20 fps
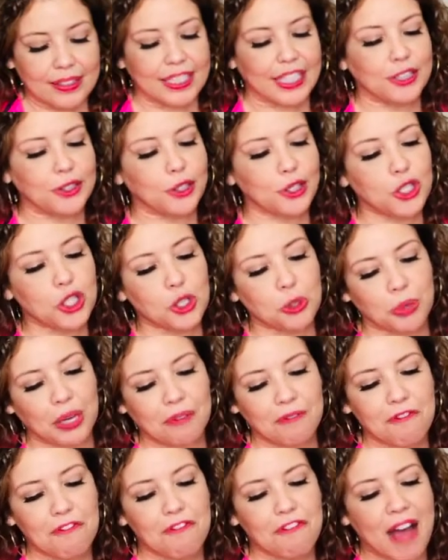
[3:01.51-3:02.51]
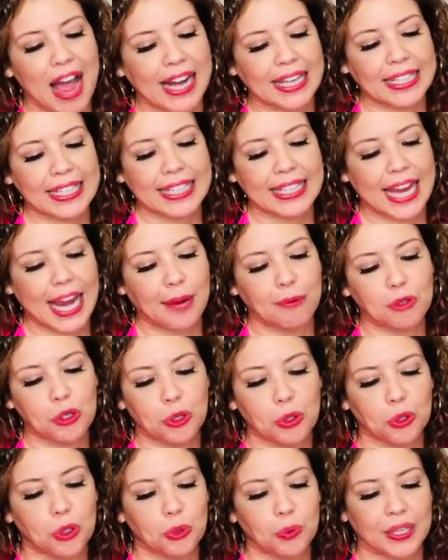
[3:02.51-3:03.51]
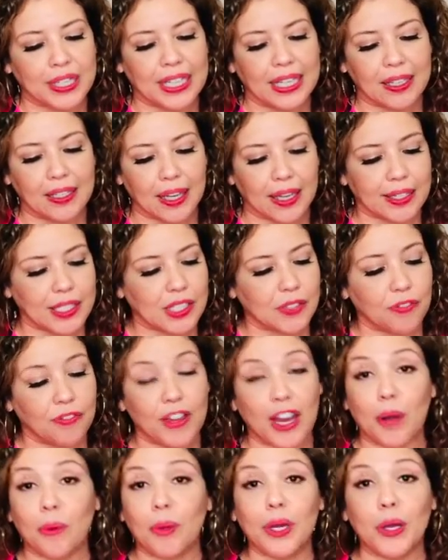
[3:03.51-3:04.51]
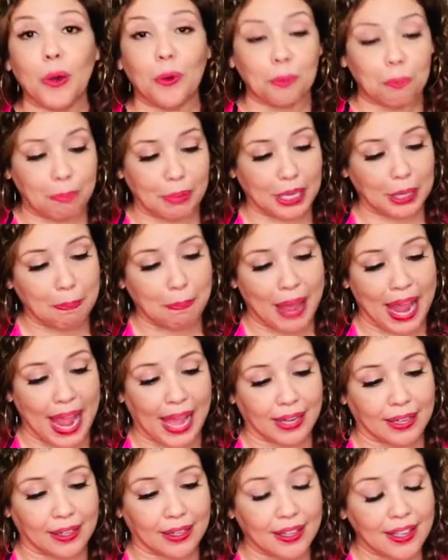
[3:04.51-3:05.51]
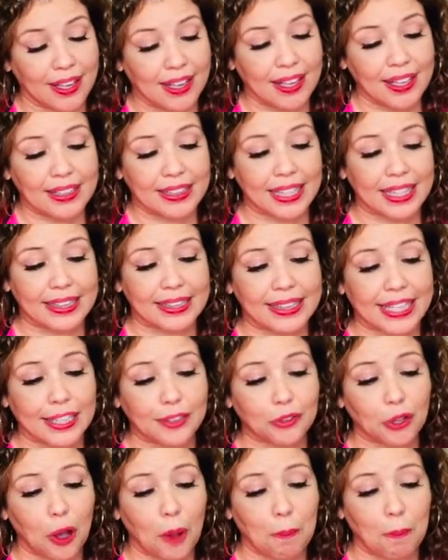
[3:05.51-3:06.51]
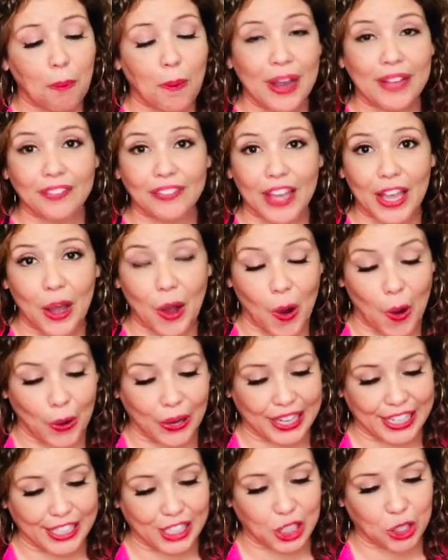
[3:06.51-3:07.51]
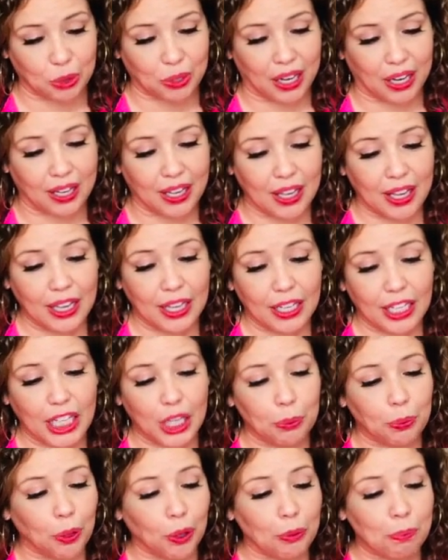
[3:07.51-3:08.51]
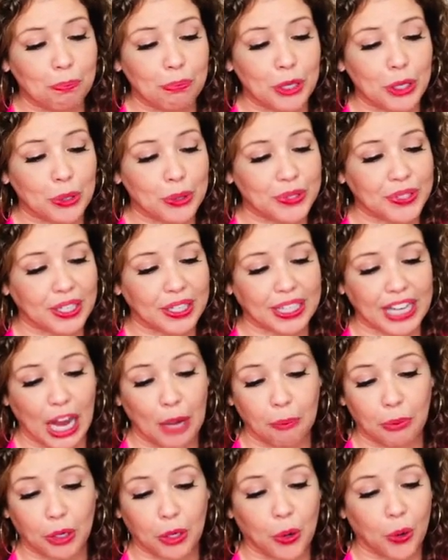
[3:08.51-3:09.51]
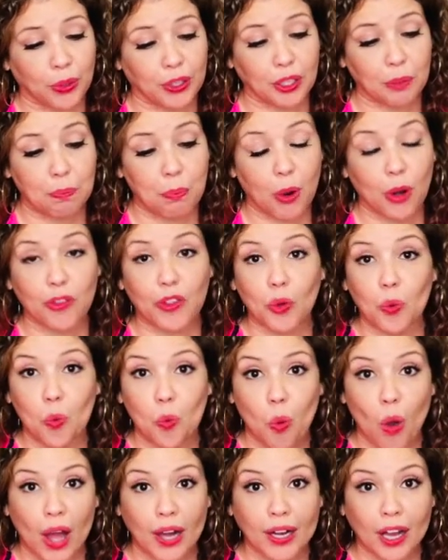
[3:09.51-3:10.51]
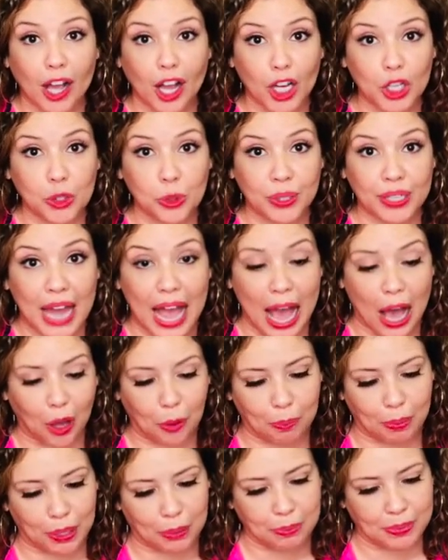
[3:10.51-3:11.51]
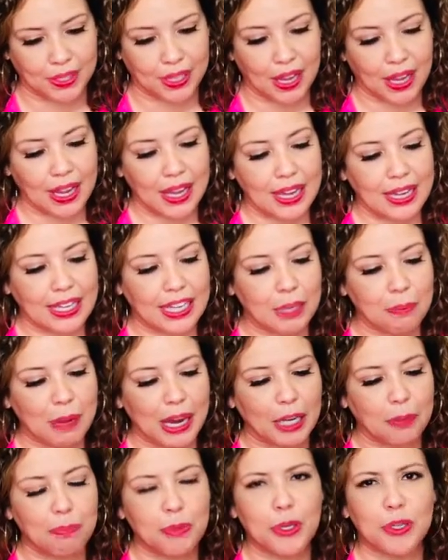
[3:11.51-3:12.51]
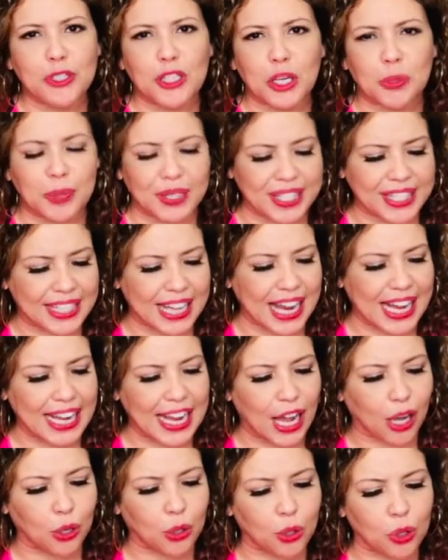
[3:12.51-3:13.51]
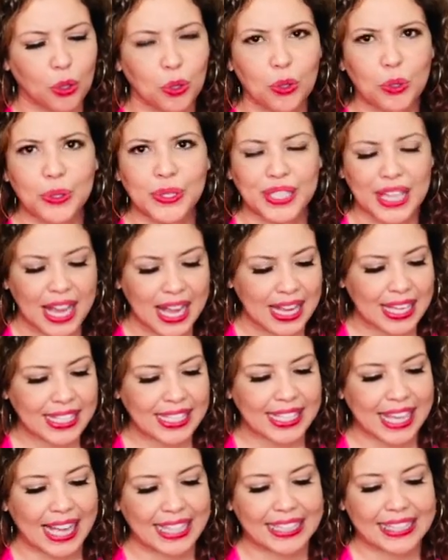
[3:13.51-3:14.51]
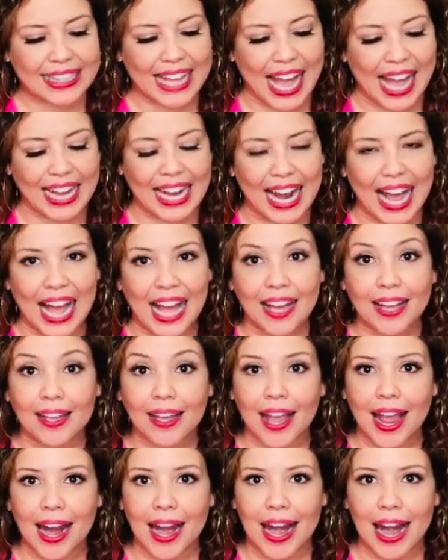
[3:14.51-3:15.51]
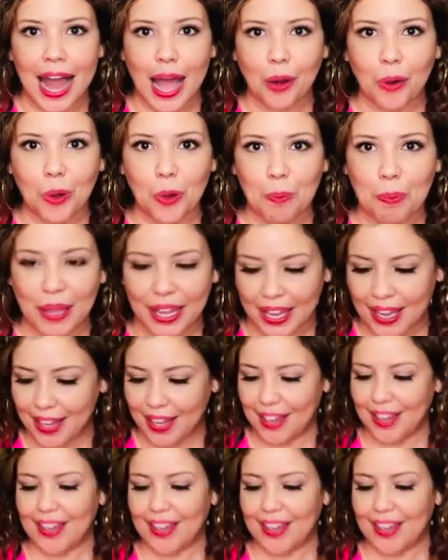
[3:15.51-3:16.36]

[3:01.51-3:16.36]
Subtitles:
Tito's dream finally came true when he led his very own big band, the Tito Puente Orchestra. He wrote music and recorded more than 100 albums. He made music with Celia Cruz, Santana, and La Lupe.